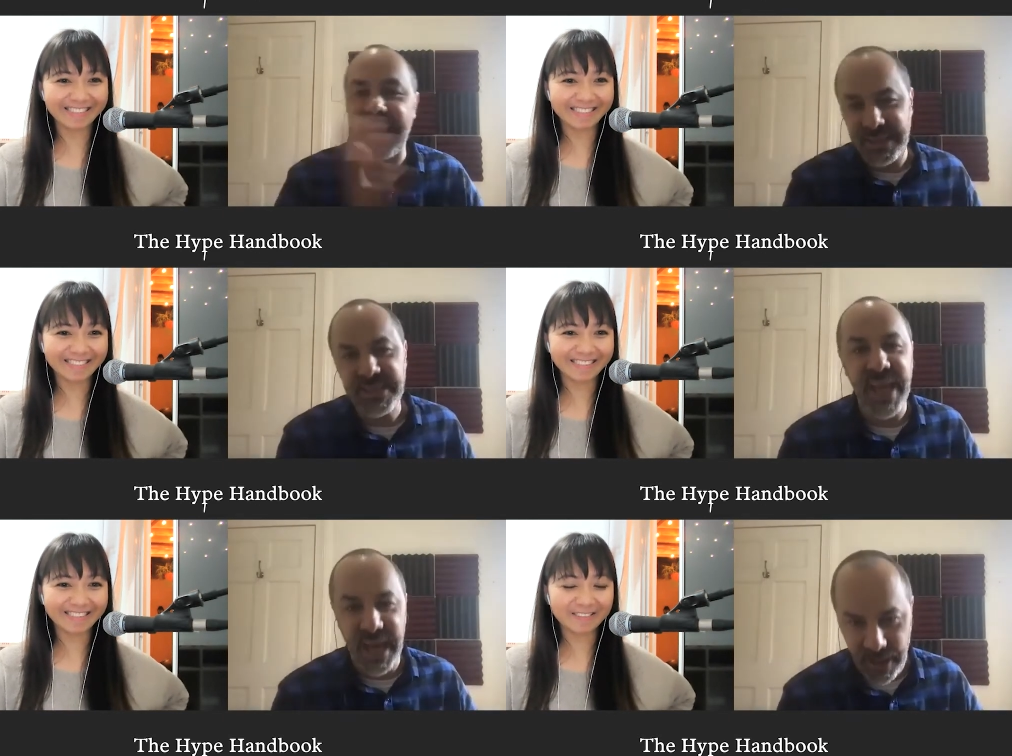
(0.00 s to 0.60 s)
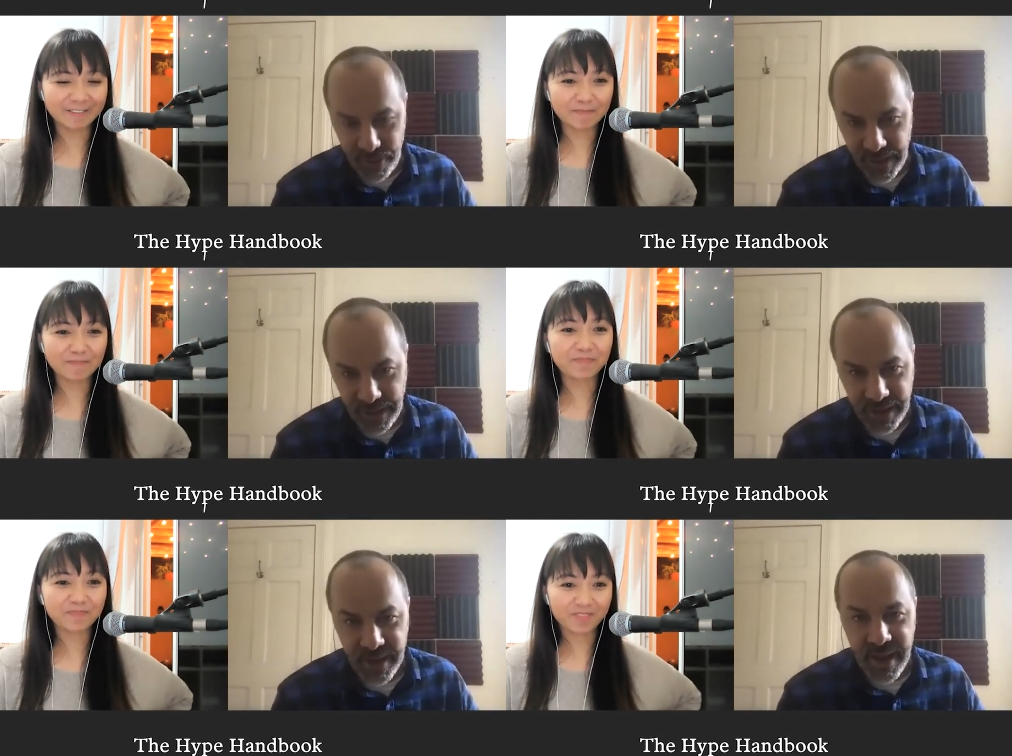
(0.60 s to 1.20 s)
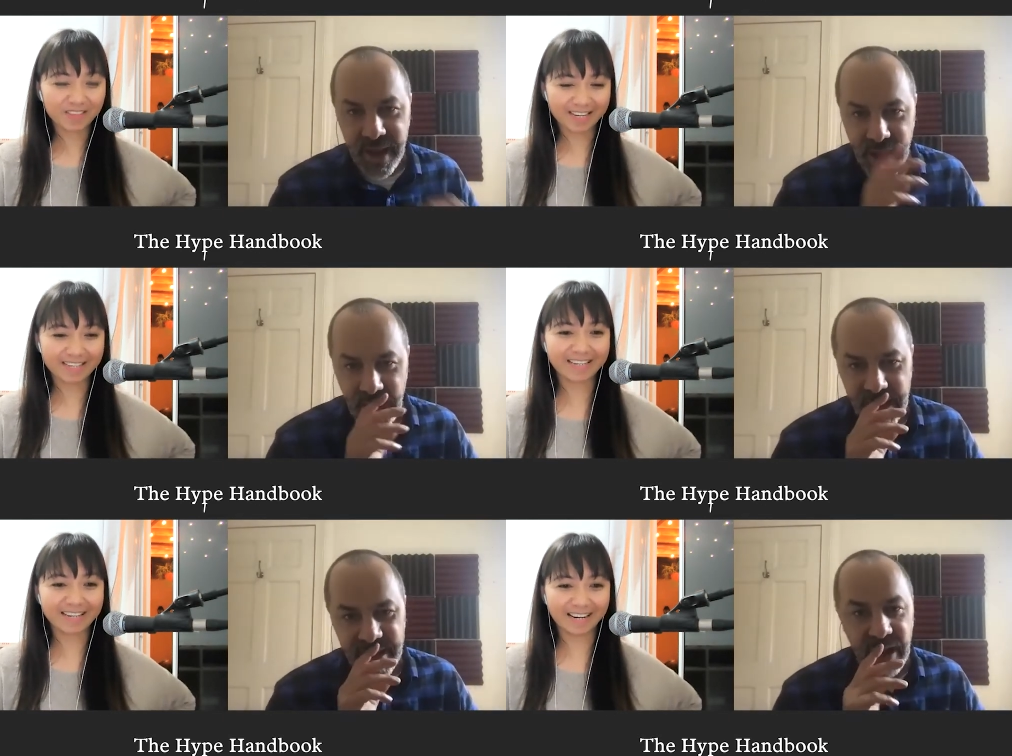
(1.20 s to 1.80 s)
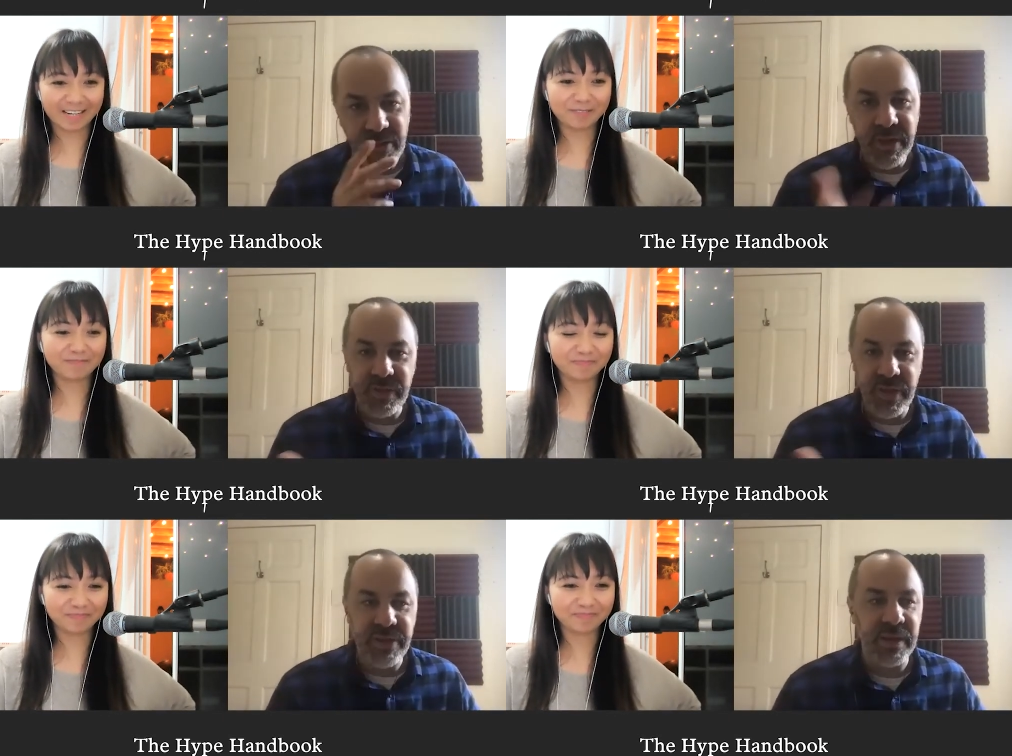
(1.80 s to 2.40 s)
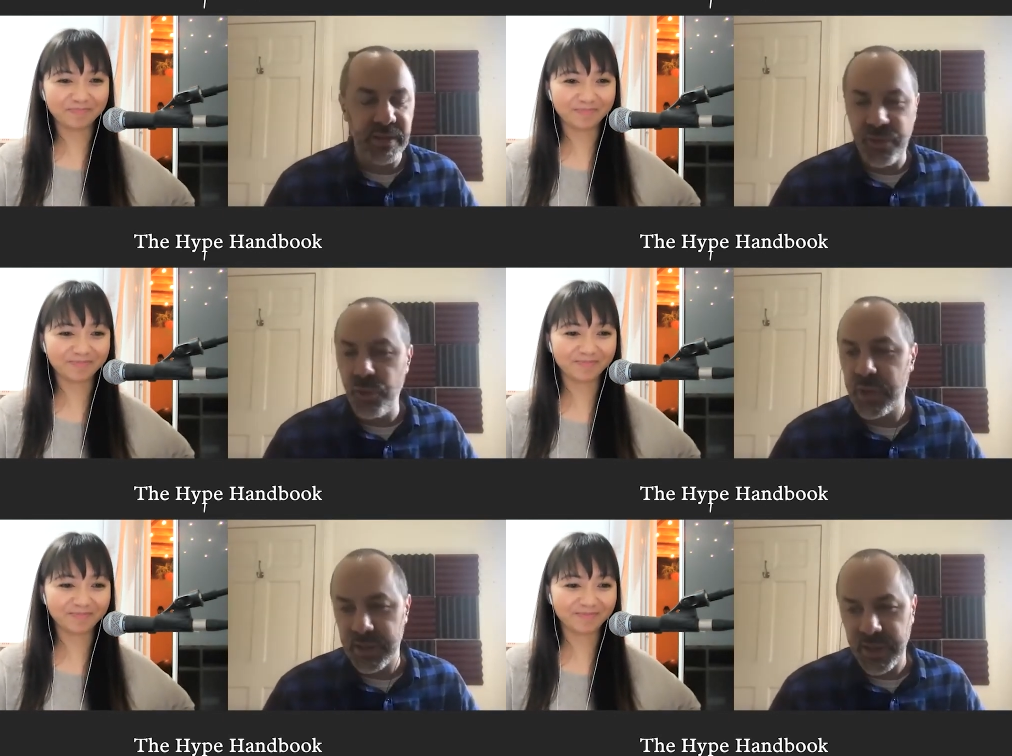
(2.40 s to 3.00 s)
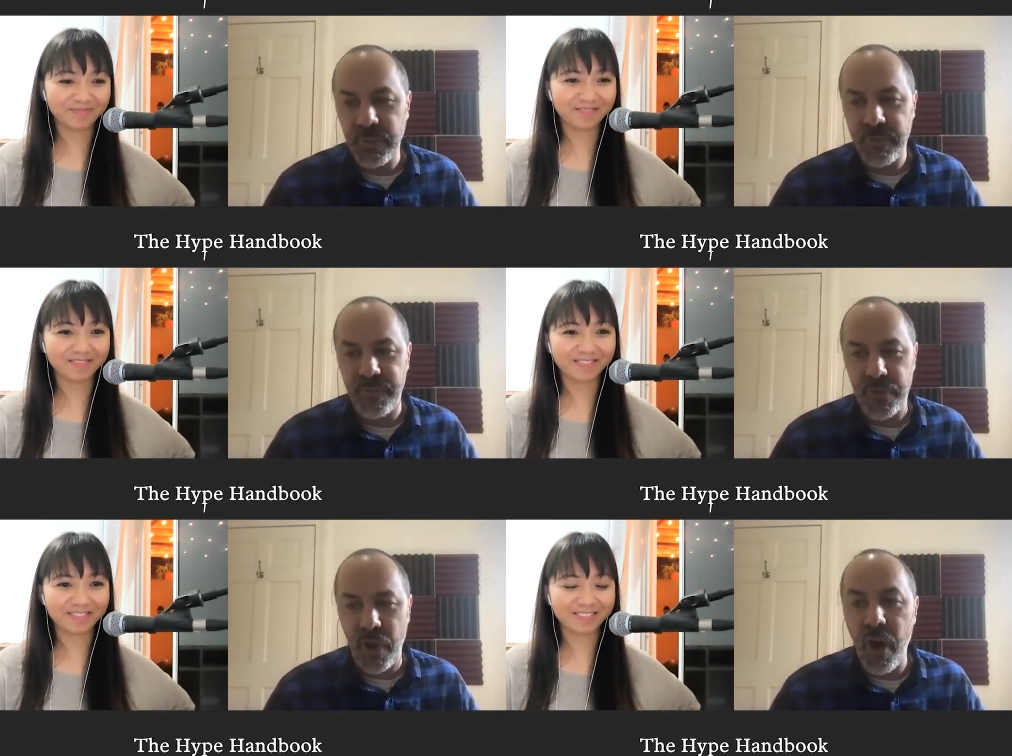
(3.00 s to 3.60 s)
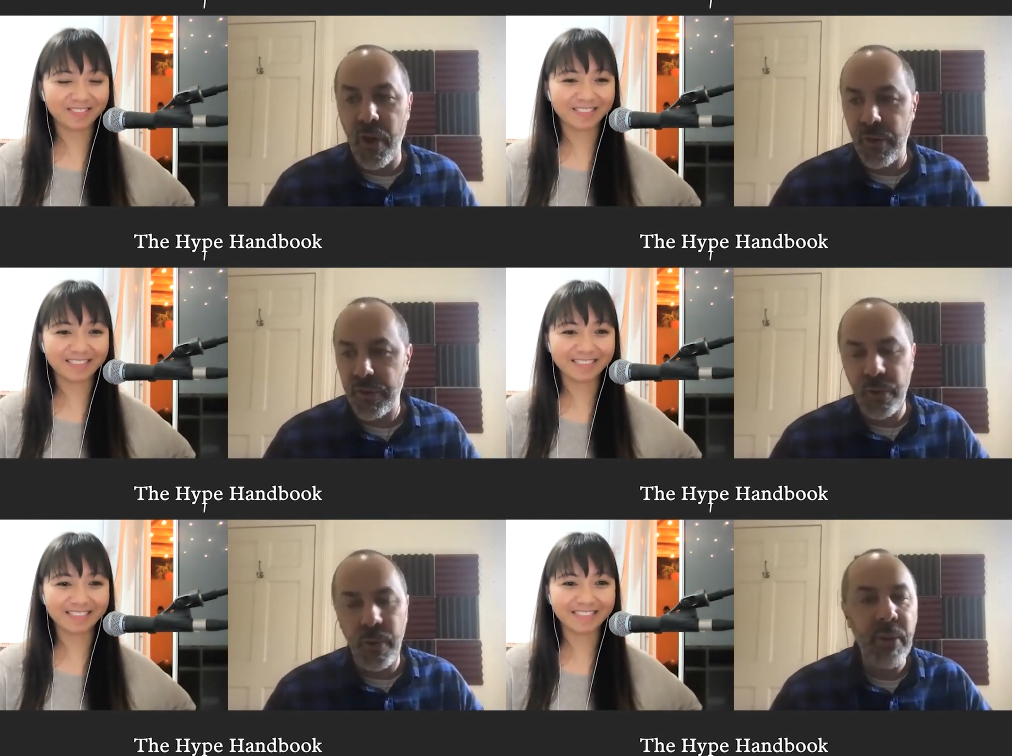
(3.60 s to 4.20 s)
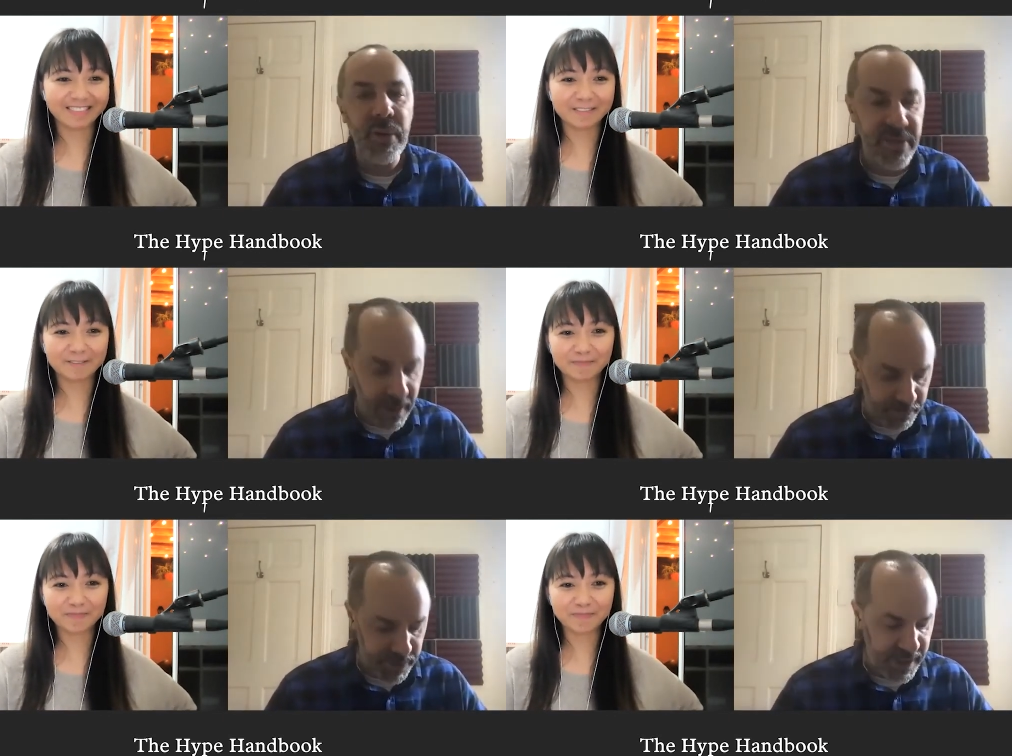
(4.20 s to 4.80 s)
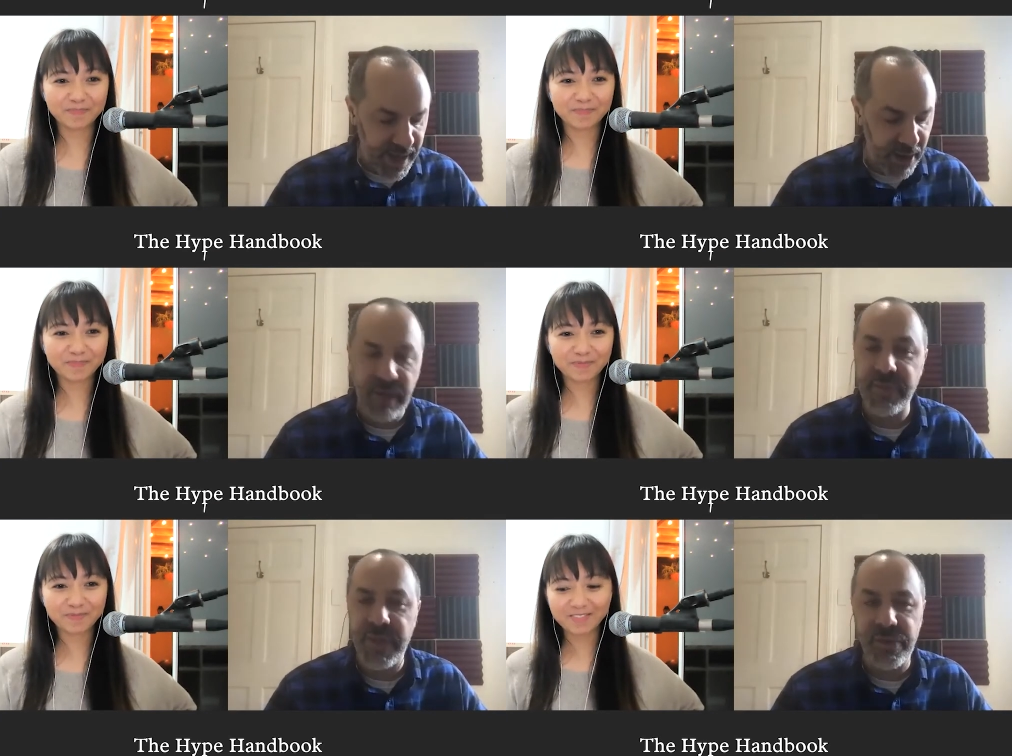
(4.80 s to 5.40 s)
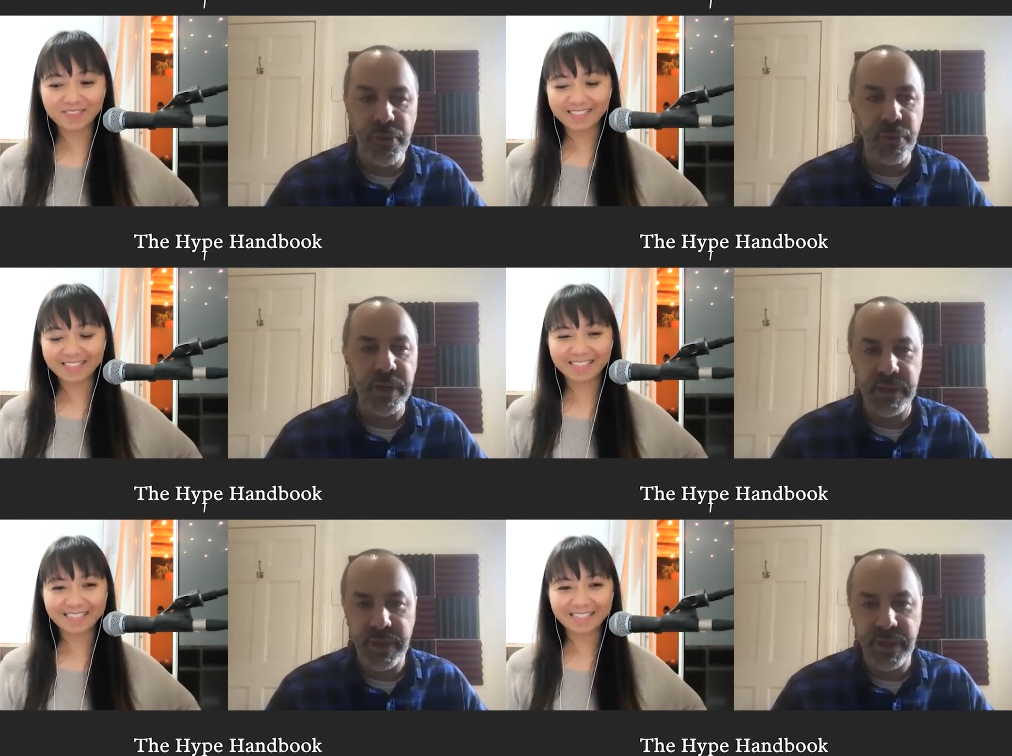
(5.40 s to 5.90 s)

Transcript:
Speaker 1: against anything. Yeah. It sounds like these cal- new calligraphers are. So, how has that played out? Have these new